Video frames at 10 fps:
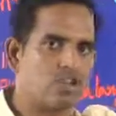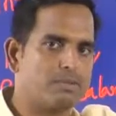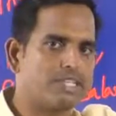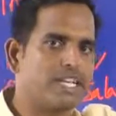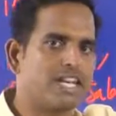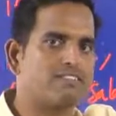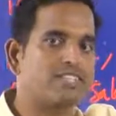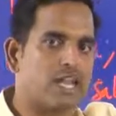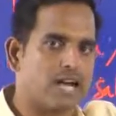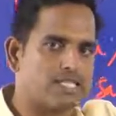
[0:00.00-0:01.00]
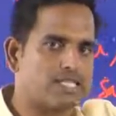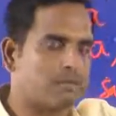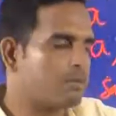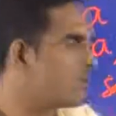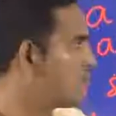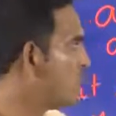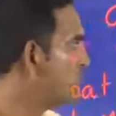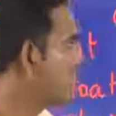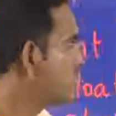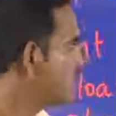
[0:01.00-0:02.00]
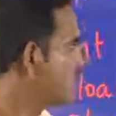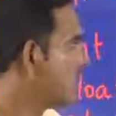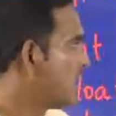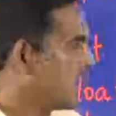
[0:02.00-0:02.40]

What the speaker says: we will be dealing with large number of values,